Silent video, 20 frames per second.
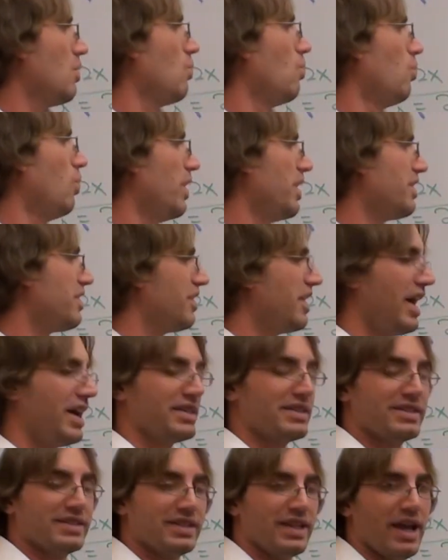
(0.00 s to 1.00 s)
With
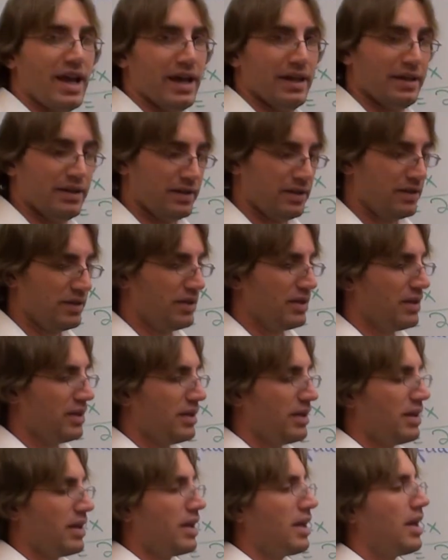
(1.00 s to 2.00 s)
that said,
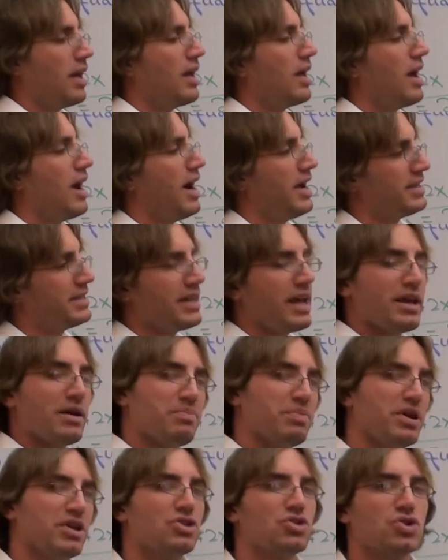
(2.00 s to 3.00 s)
I say
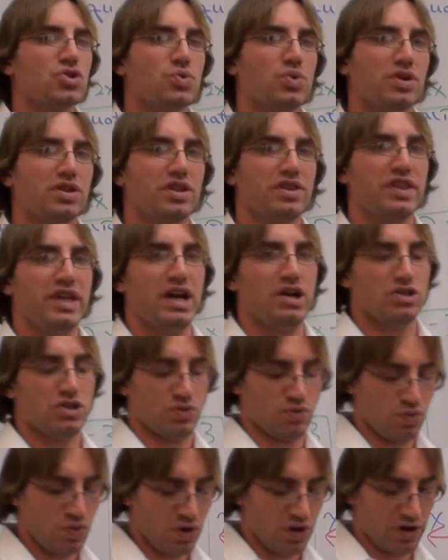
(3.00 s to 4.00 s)
a picture is worth a
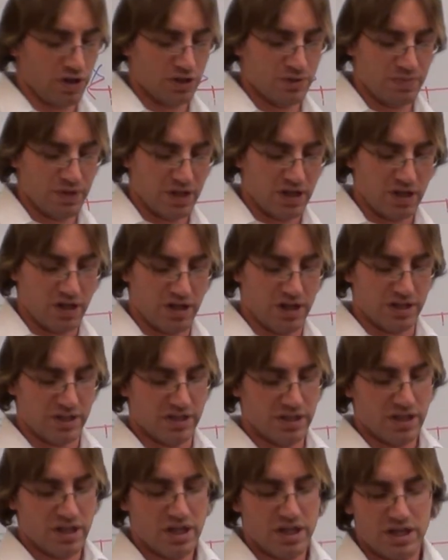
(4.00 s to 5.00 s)
thousand words
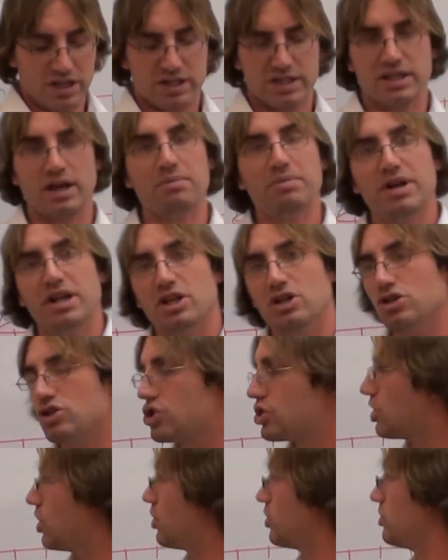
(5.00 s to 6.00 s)
because somebody could
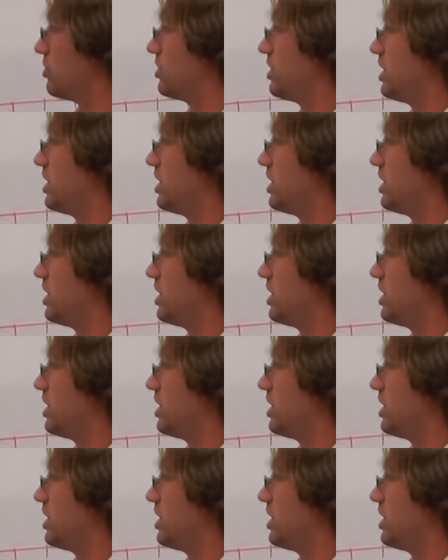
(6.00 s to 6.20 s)
show you